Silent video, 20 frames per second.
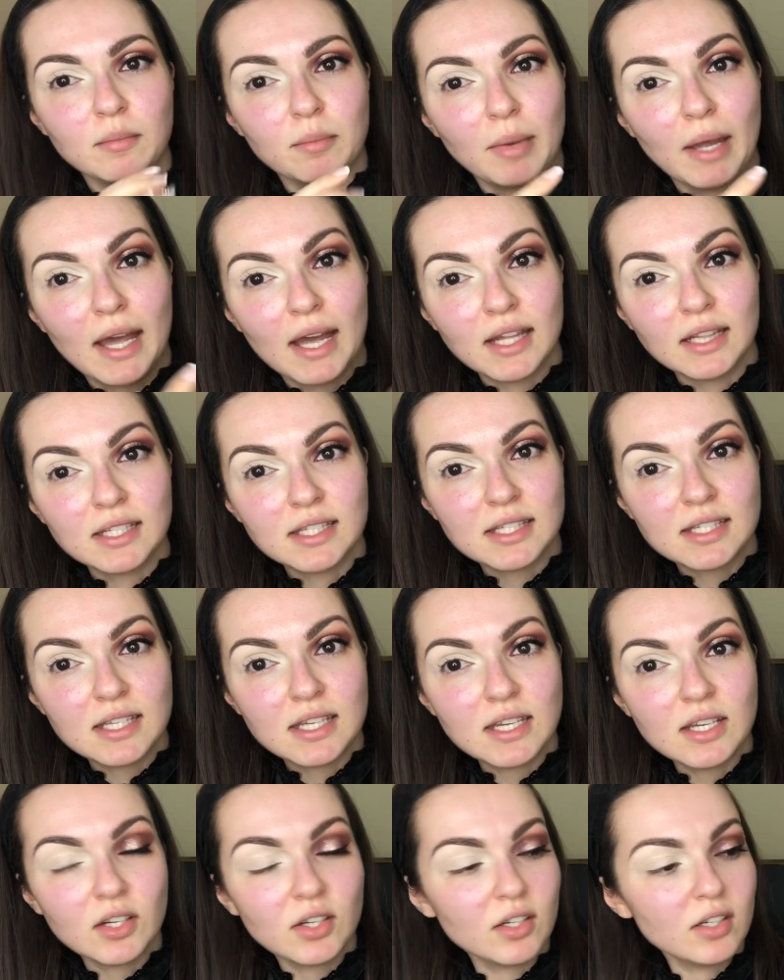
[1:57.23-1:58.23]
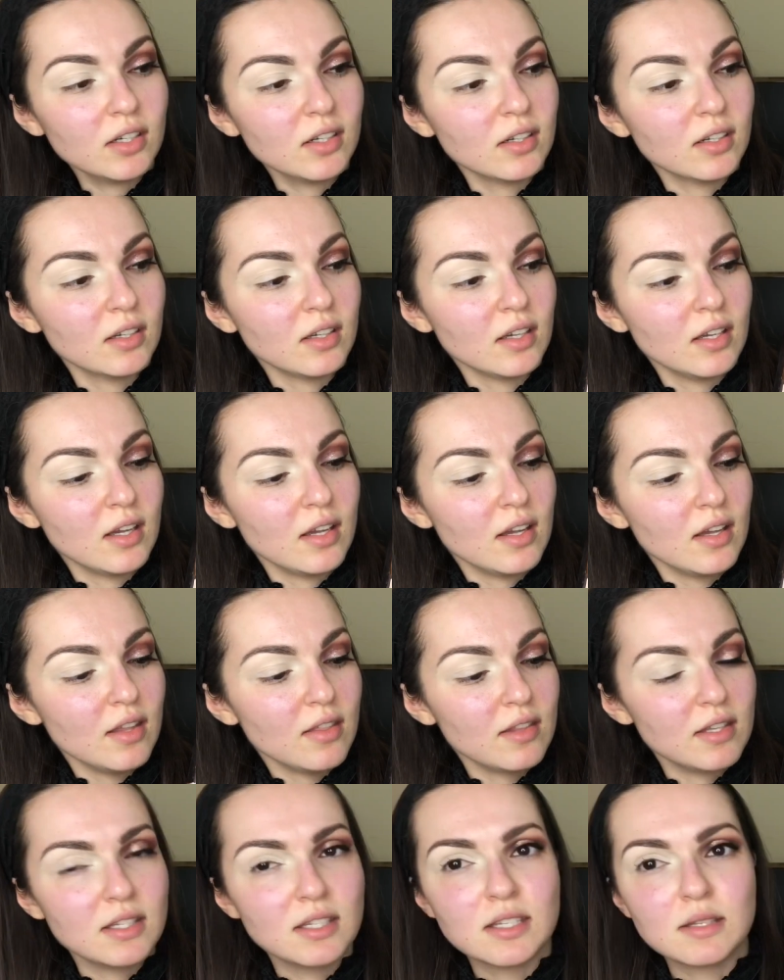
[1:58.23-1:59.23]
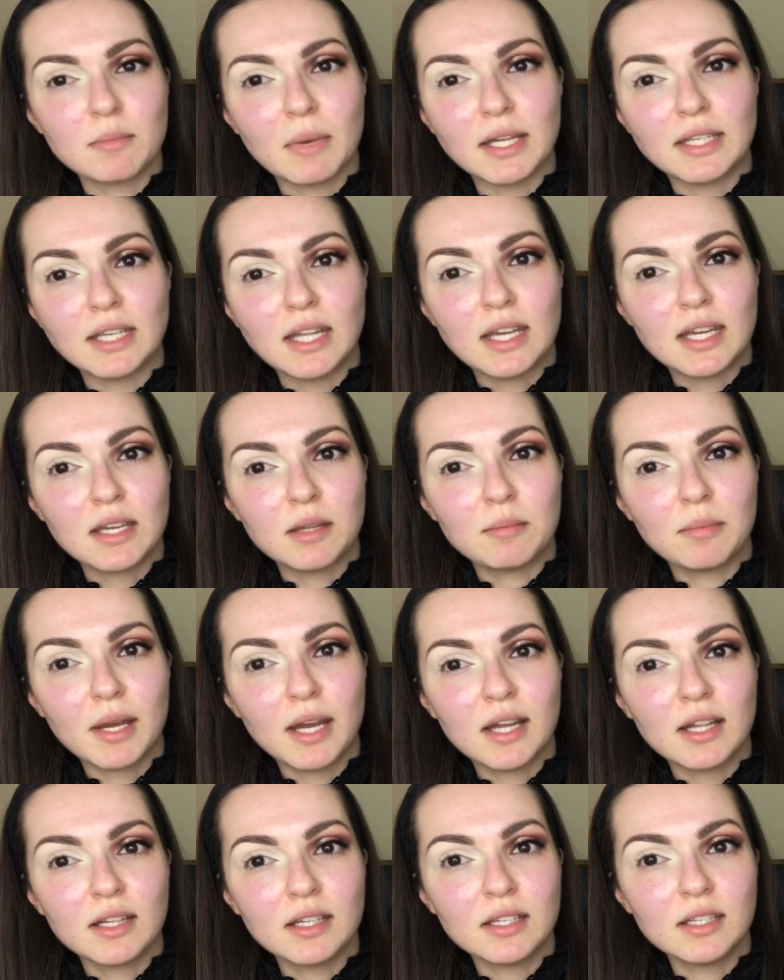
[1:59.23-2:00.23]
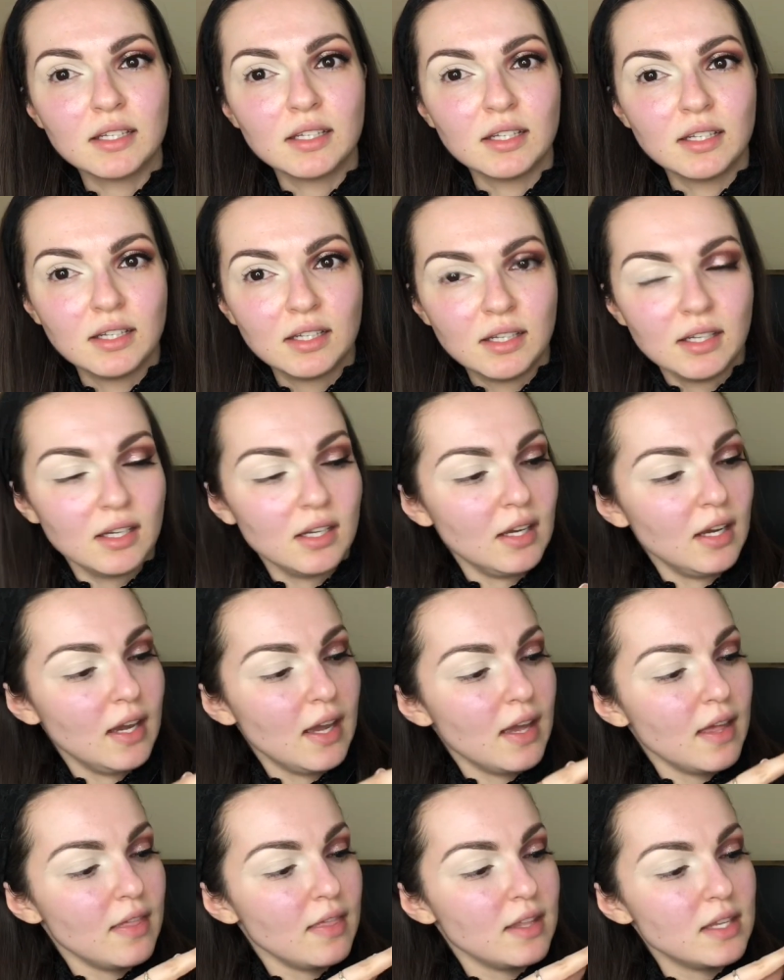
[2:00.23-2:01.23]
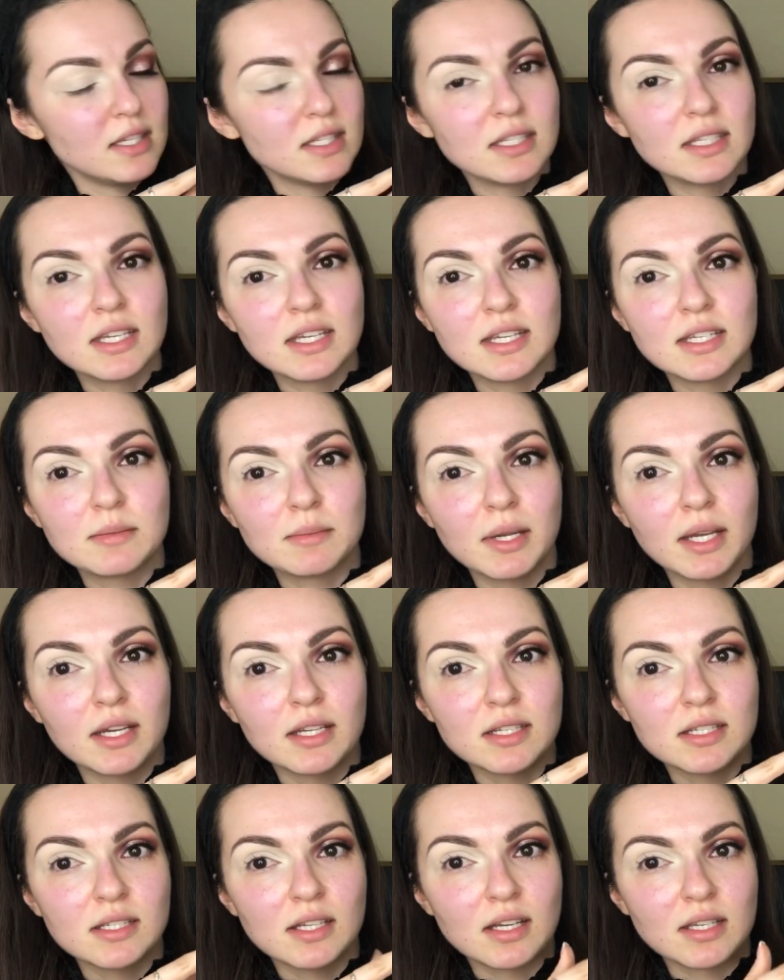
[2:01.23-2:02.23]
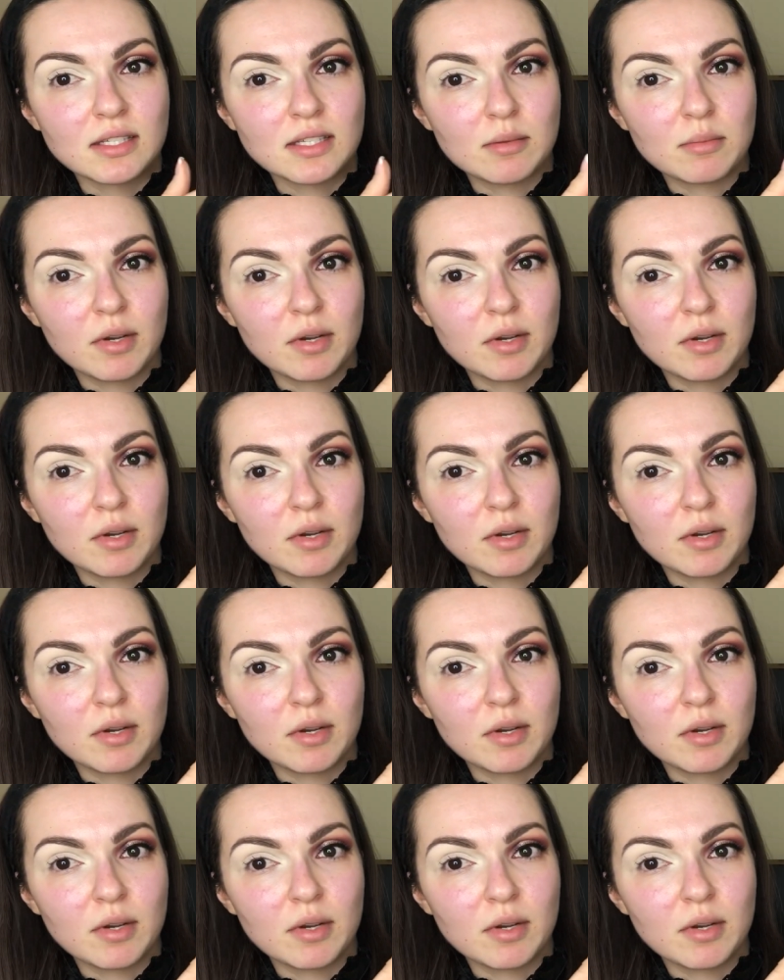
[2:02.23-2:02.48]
palettes here. This is my Naked palette, and this is my Anastasia